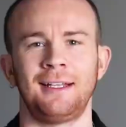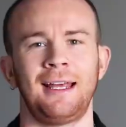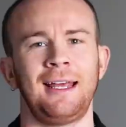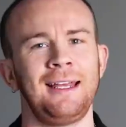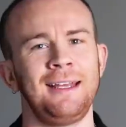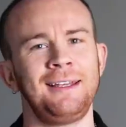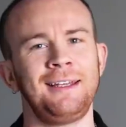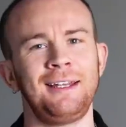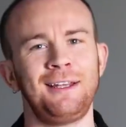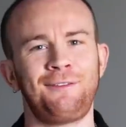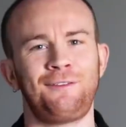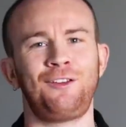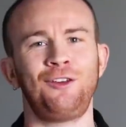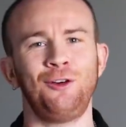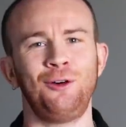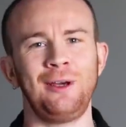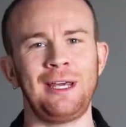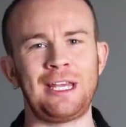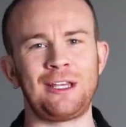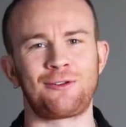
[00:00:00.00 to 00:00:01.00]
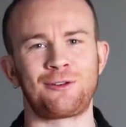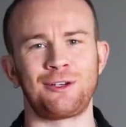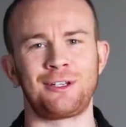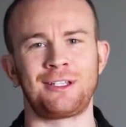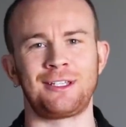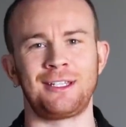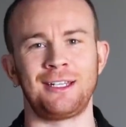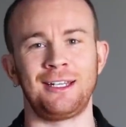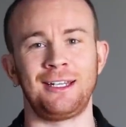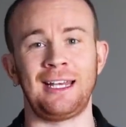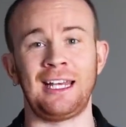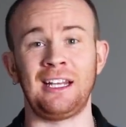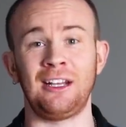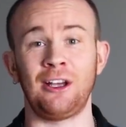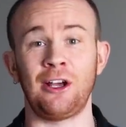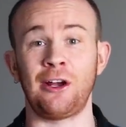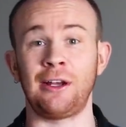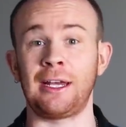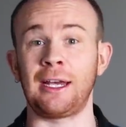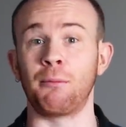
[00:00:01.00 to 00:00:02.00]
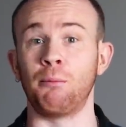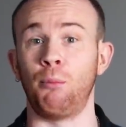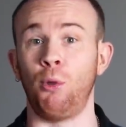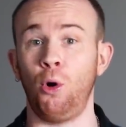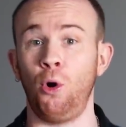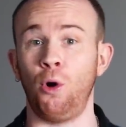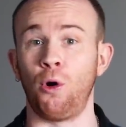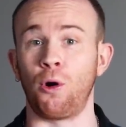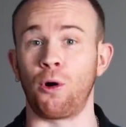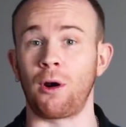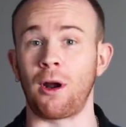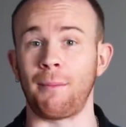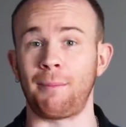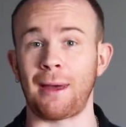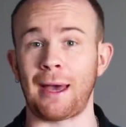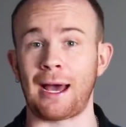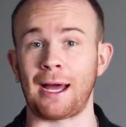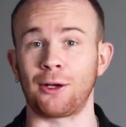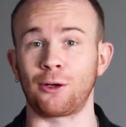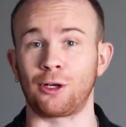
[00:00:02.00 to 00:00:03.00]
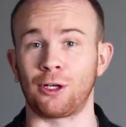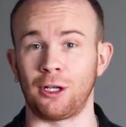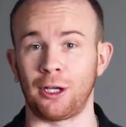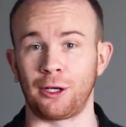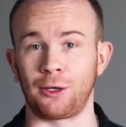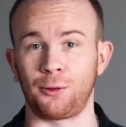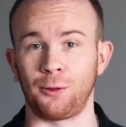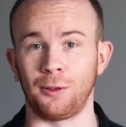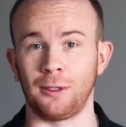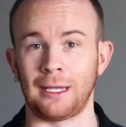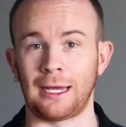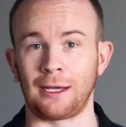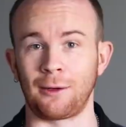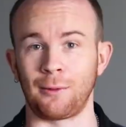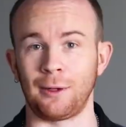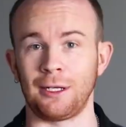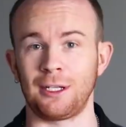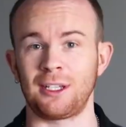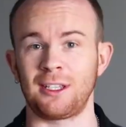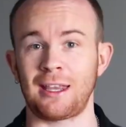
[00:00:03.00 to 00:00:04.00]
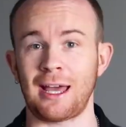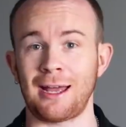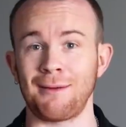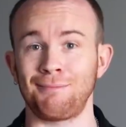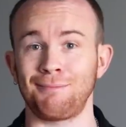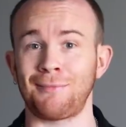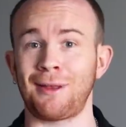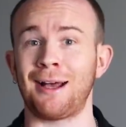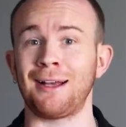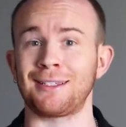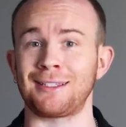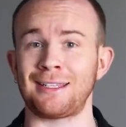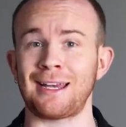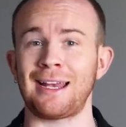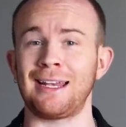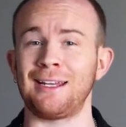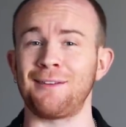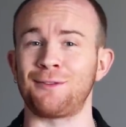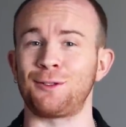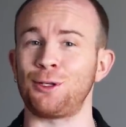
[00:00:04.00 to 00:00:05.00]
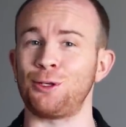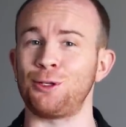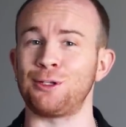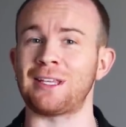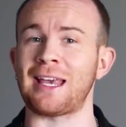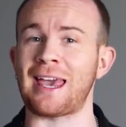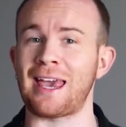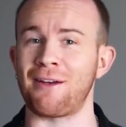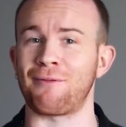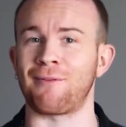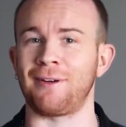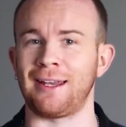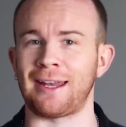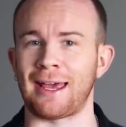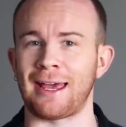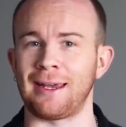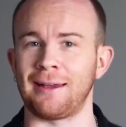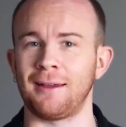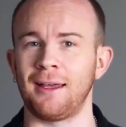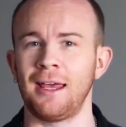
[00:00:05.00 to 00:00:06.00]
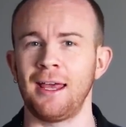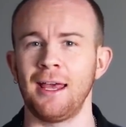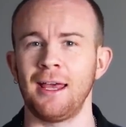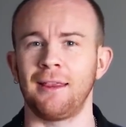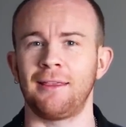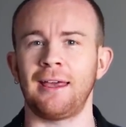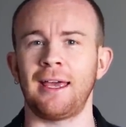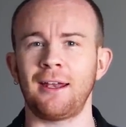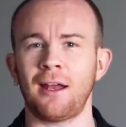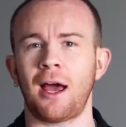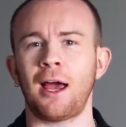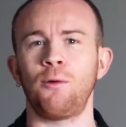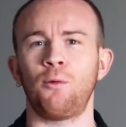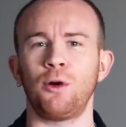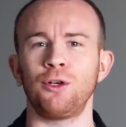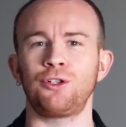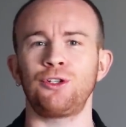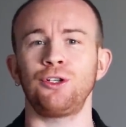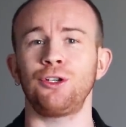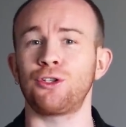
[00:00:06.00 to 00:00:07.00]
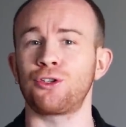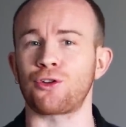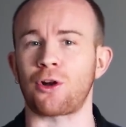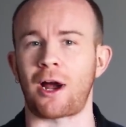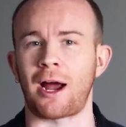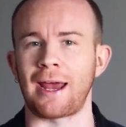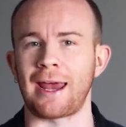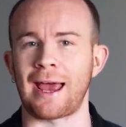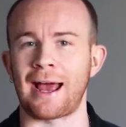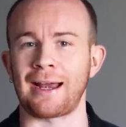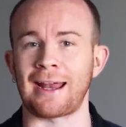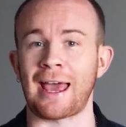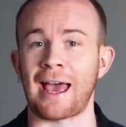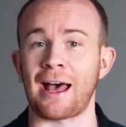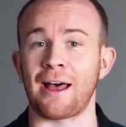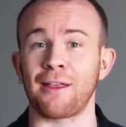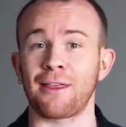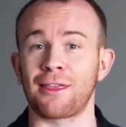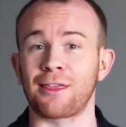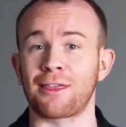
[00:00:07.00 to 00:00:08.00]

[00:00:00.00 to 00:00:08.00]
And if you're interested in learning more about colloquial language that us natives use every day, then I want you to try out our